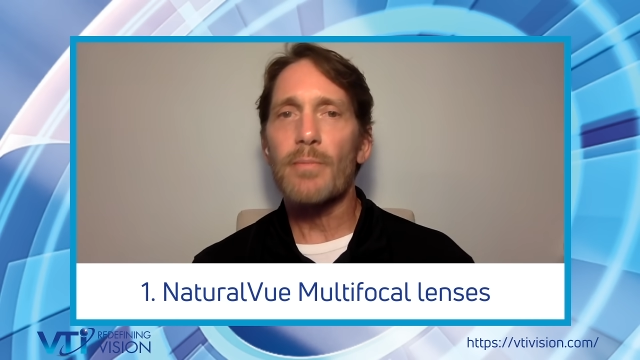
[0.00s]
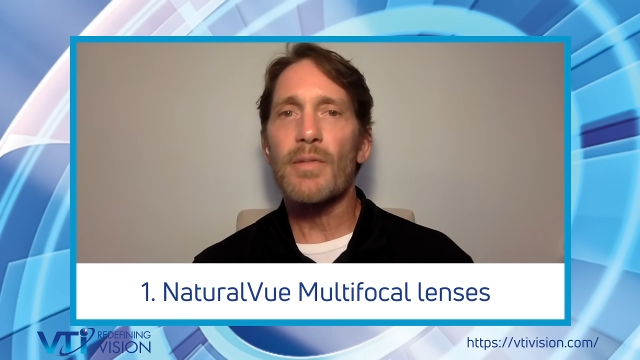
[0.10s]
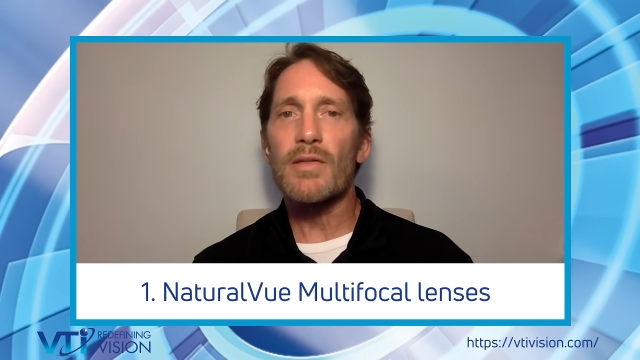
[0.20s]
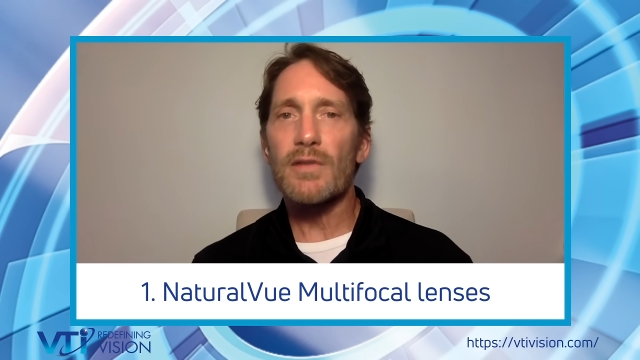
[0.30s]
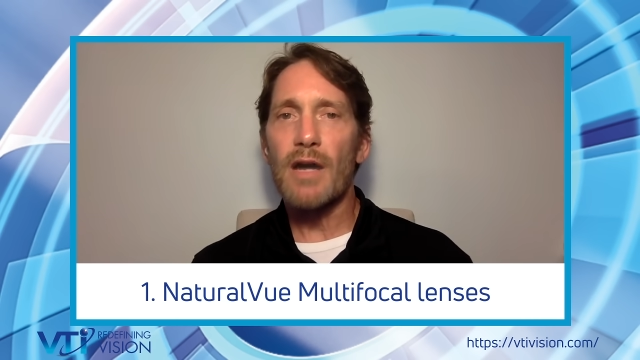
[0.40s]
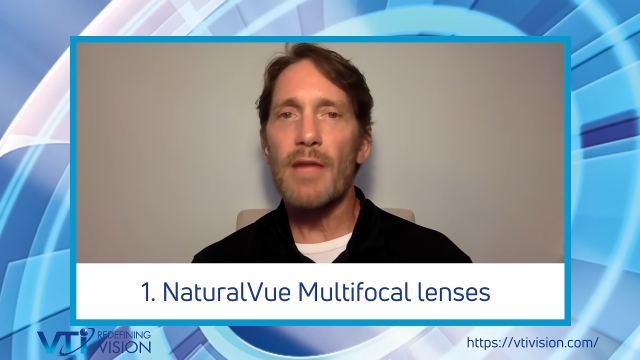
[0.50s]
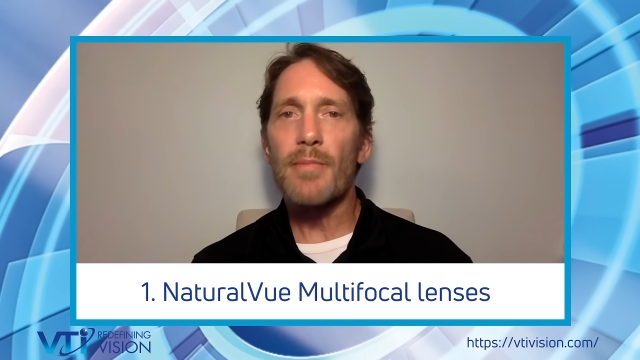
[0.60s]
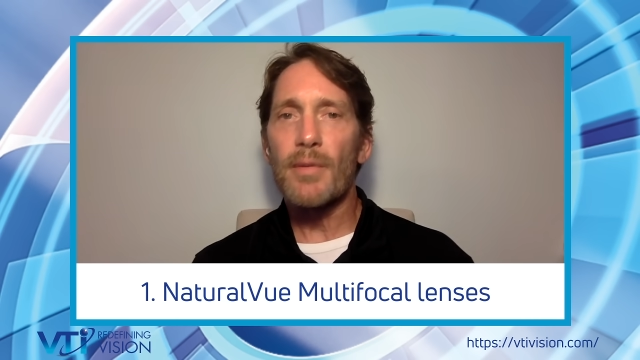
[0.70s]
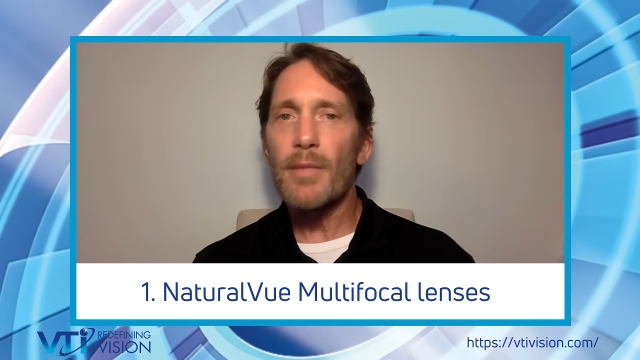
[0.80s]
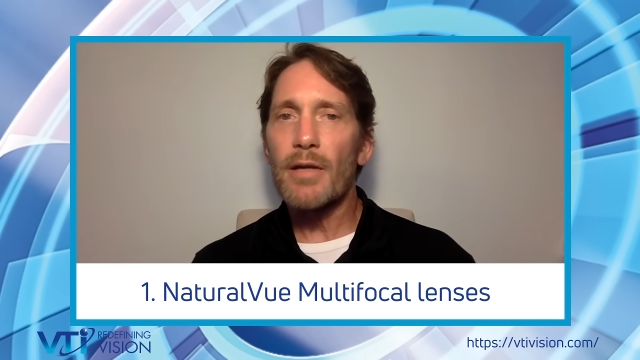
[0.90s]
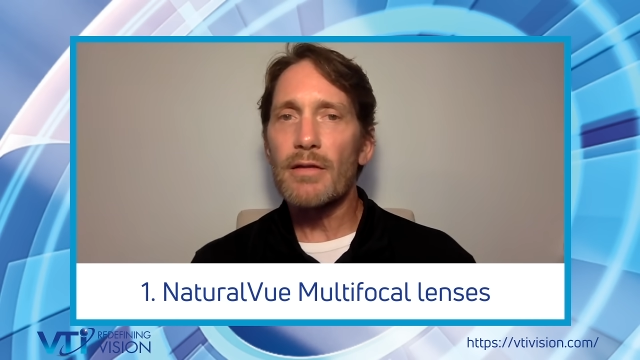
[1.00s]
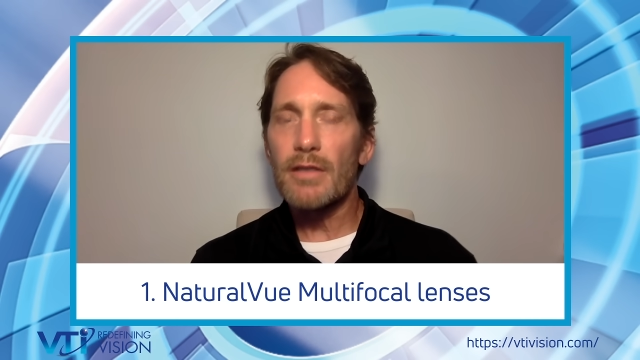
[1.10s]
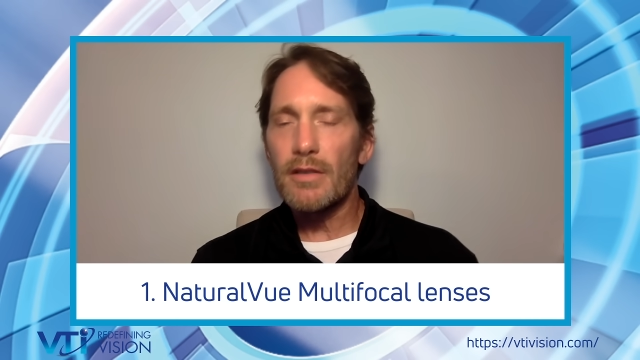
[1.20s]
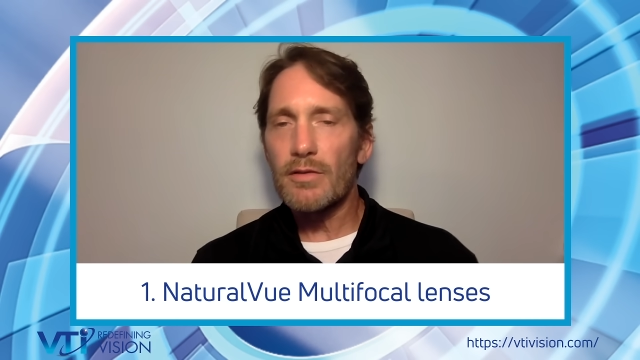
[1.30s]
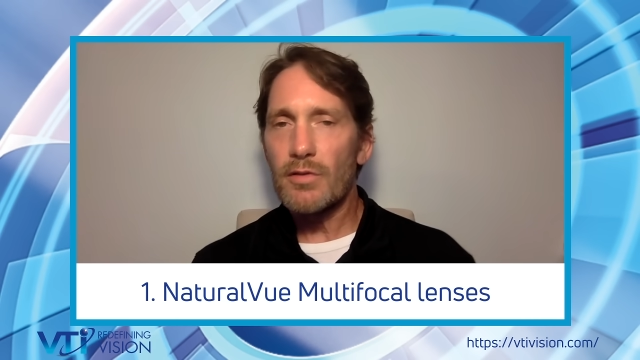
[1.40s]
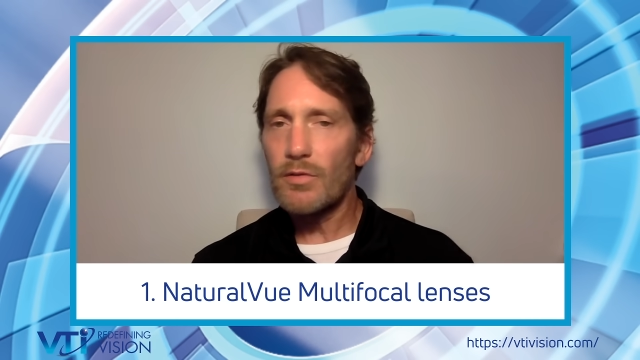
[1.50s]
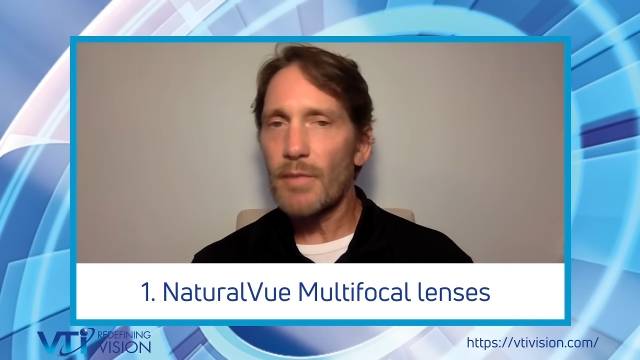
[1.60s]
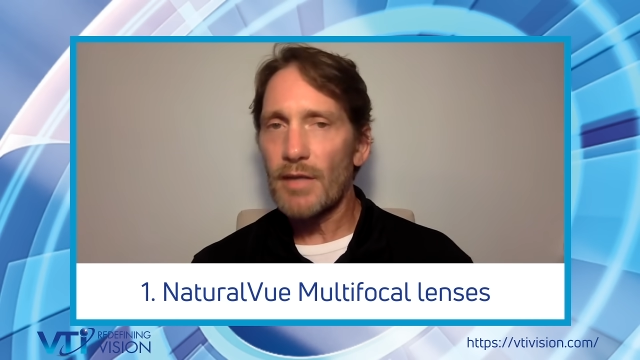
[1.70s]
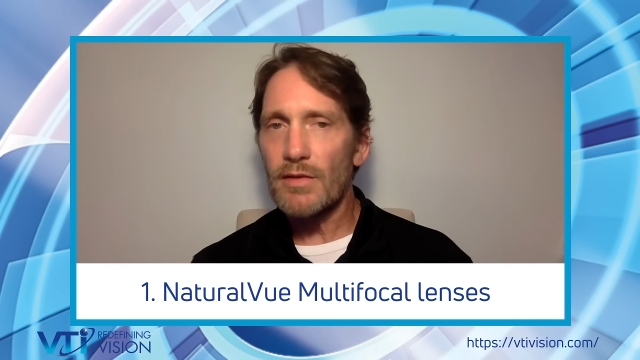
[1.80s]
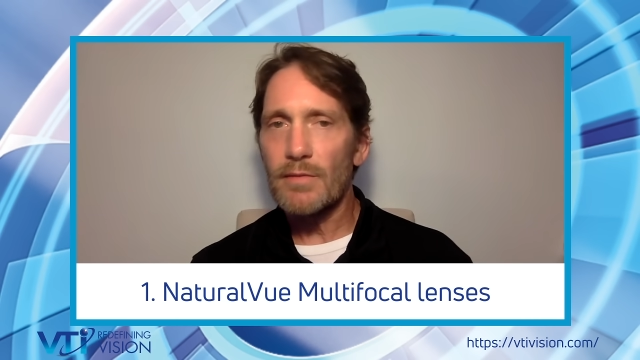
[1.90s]
prescribed primarily in two
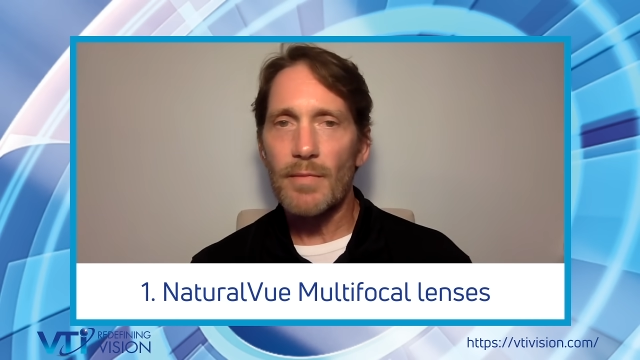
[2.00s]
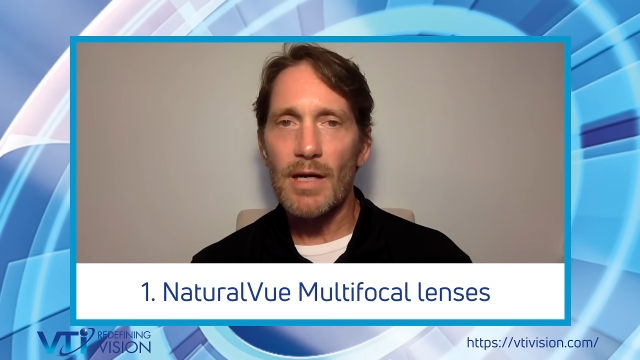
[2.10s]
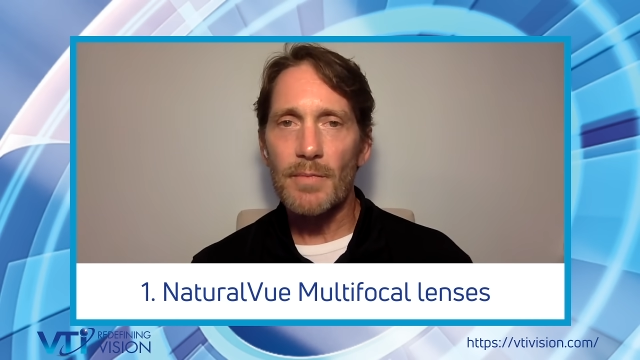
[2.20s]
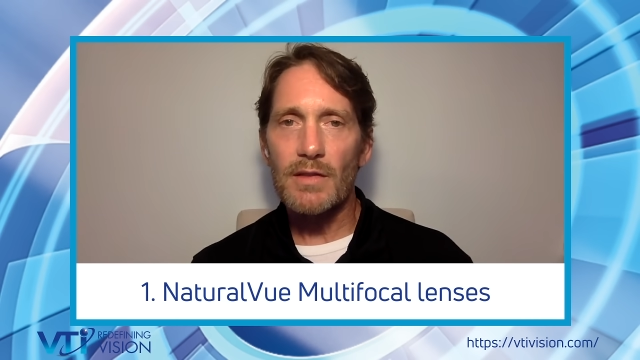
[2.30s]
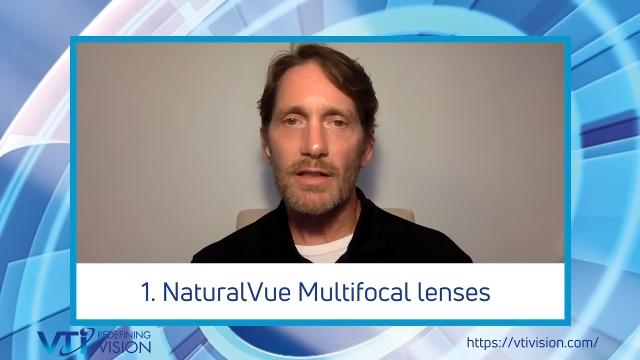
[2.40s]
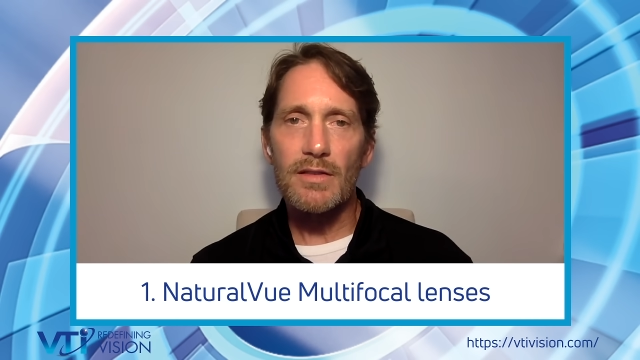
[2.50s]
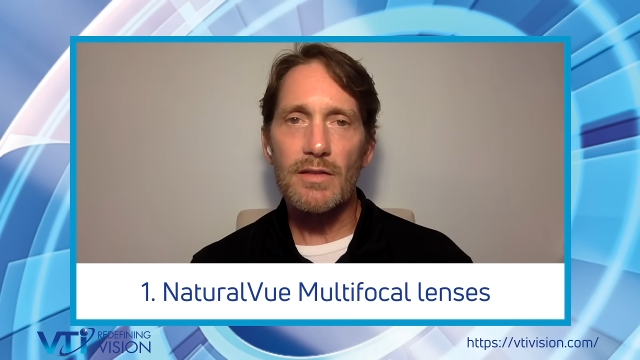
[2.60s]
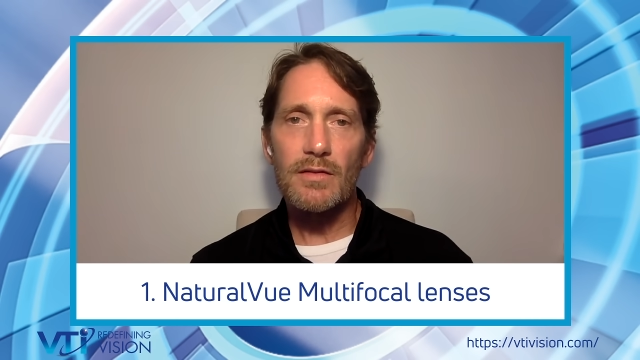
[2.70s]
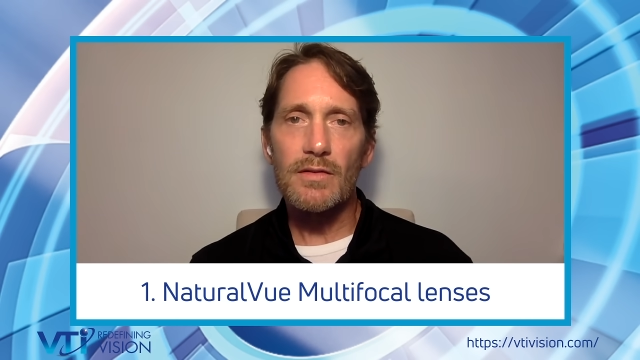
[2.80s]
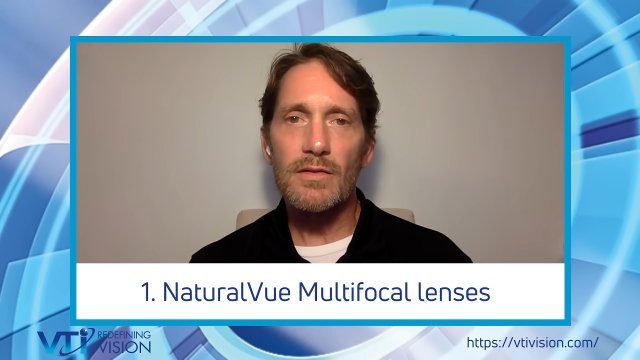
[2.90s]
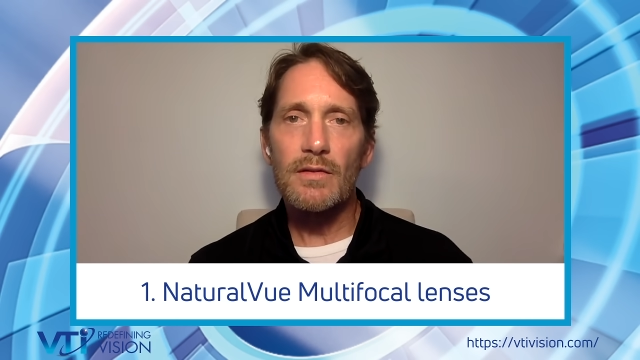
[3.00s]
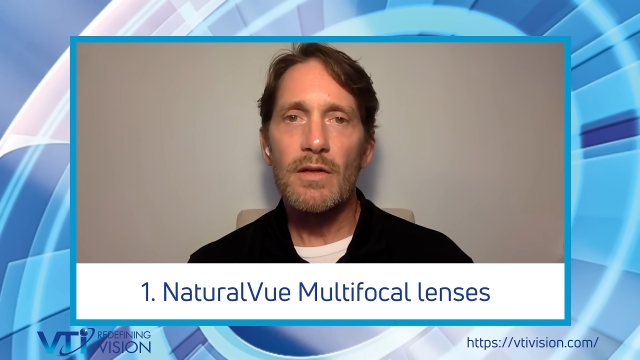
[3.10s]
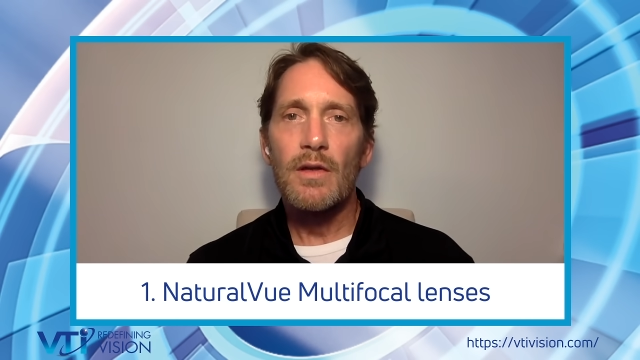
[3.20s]
patient populations.